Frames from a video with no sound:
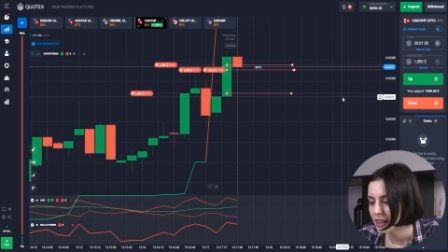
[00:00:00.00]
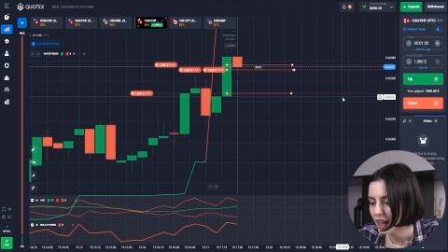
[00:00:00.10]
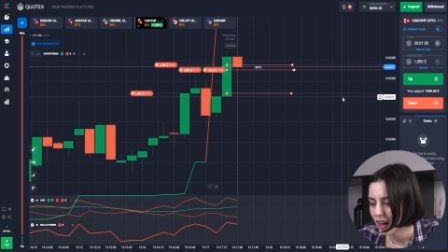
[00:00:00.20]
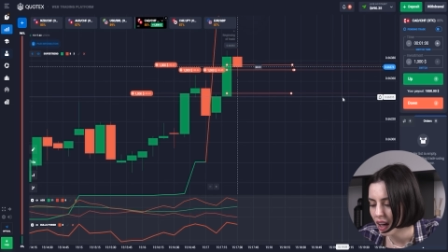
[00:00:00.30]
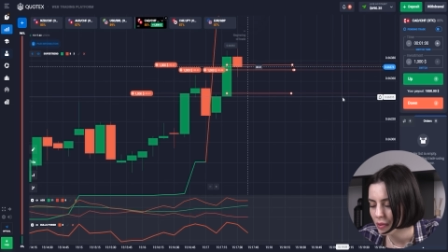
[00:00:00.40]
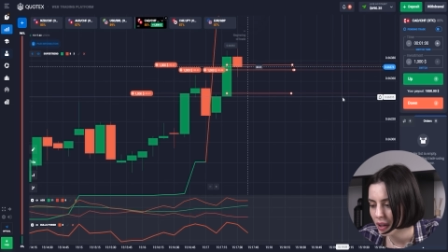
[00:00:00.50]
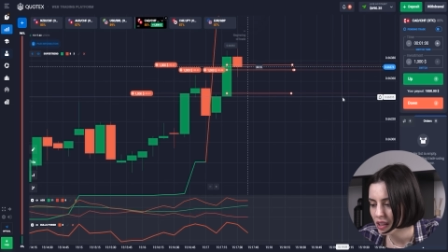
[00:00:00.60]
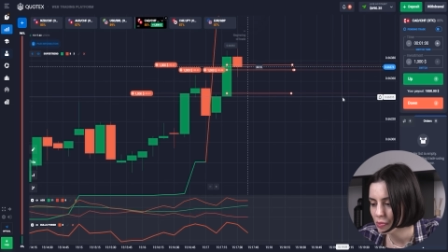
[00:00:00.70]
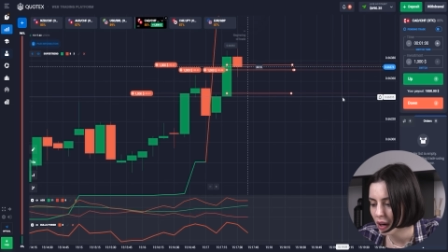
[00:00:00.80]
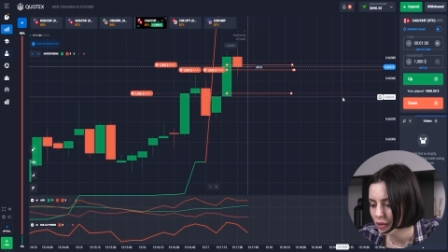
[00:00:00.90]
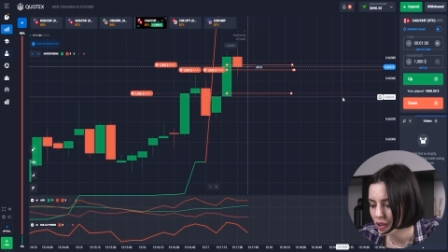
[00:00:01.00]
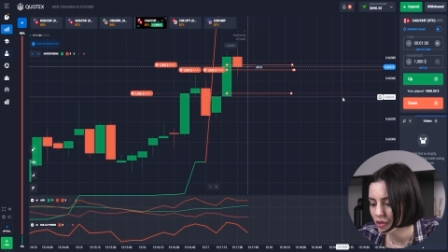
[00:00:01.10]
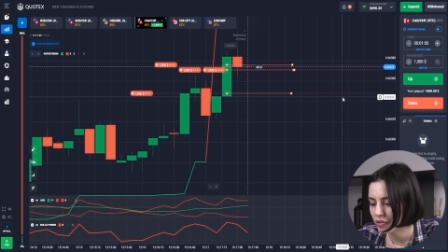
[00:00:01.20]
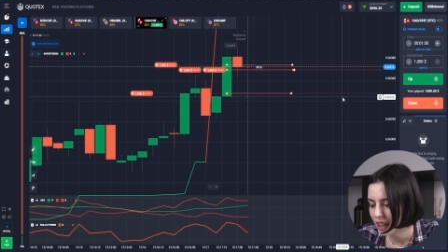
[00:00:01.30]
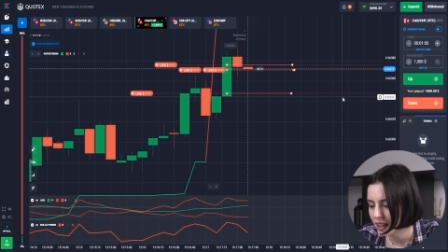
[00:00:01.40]
yeah, Buzz
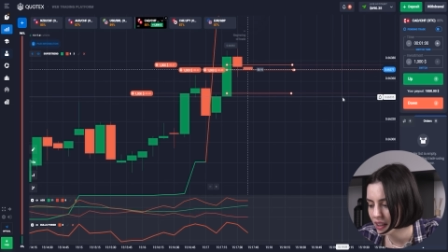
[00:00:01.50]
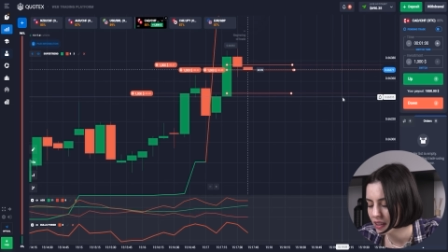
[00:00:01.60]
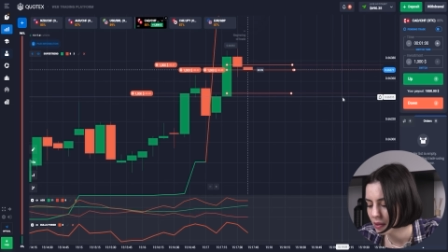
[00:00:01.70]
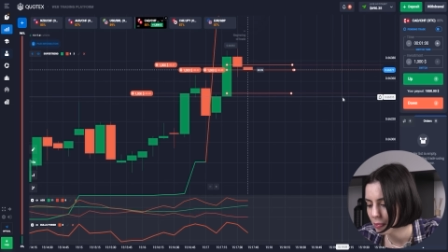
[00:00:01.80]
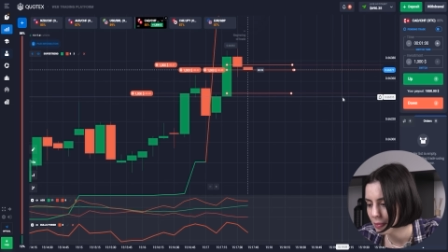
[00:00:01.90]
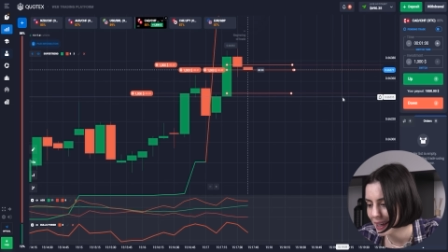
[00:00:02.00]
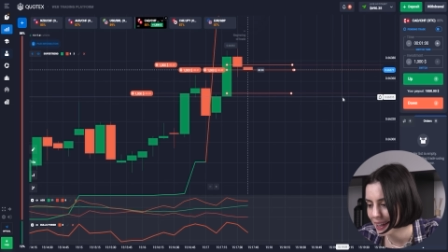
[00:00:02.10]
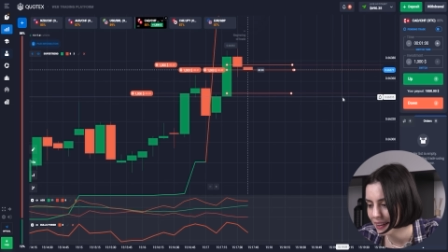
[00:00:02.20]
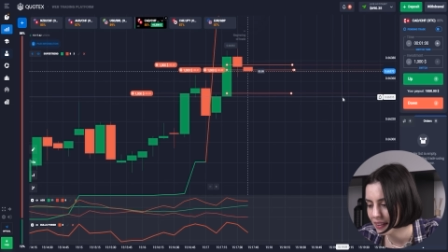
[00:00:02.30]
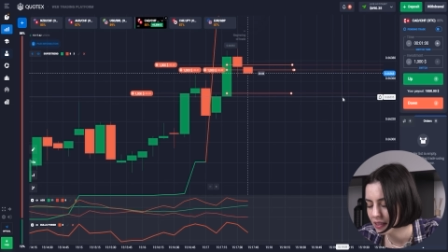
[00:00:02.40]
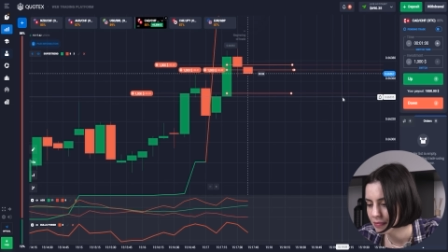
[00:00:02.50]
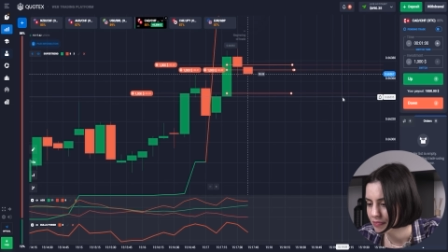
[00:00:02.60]
Power already the peak.